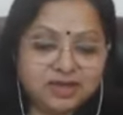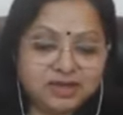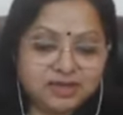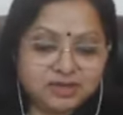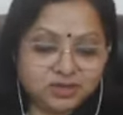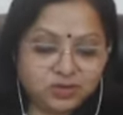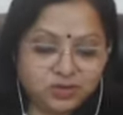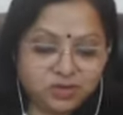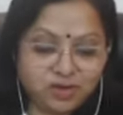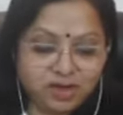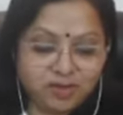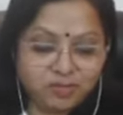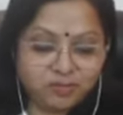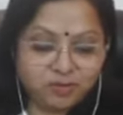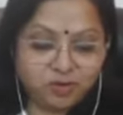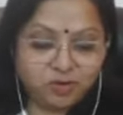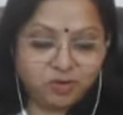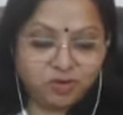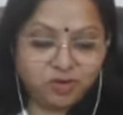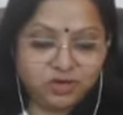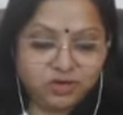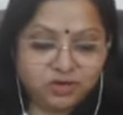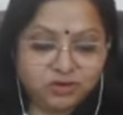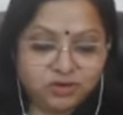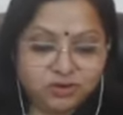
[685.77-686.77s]
So I
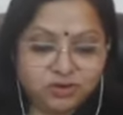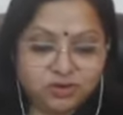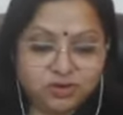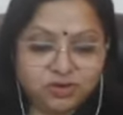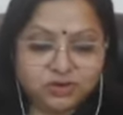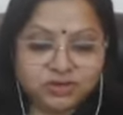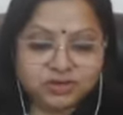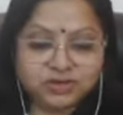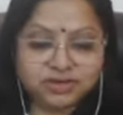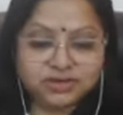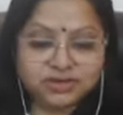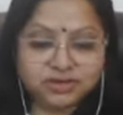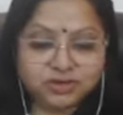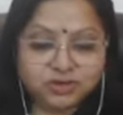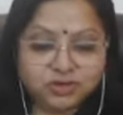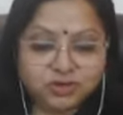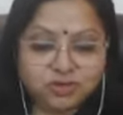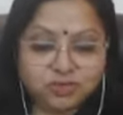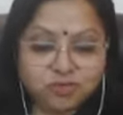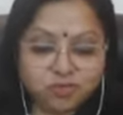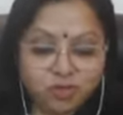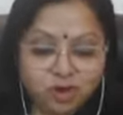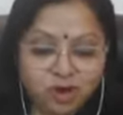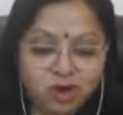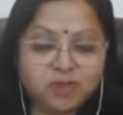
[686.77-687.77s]
provide solutions to
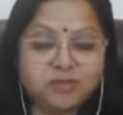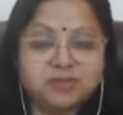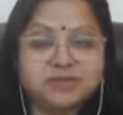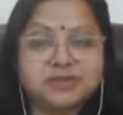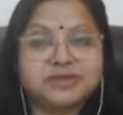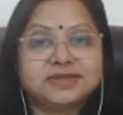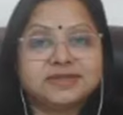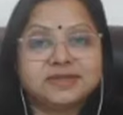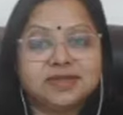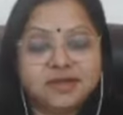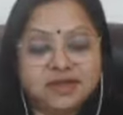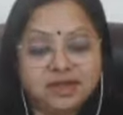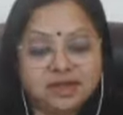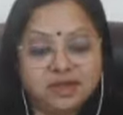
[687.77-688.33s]
moms